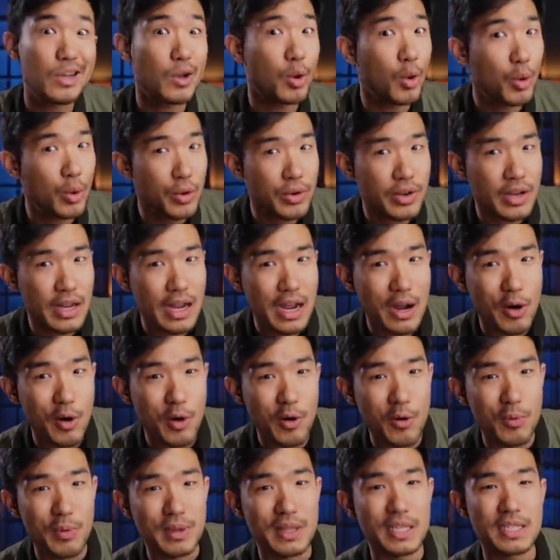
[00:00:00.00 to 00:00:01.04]
golden
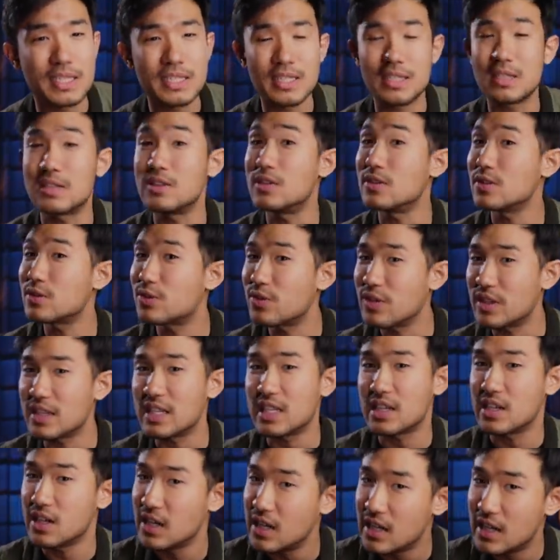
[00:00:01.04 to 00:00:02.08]
hour, when the sun looks
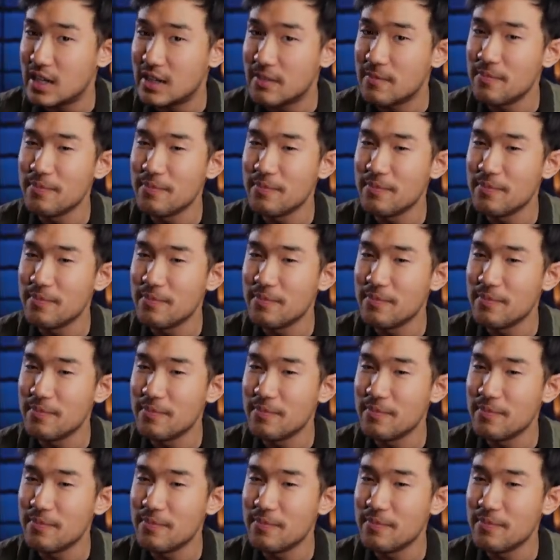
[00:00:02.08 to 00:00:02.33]
really good.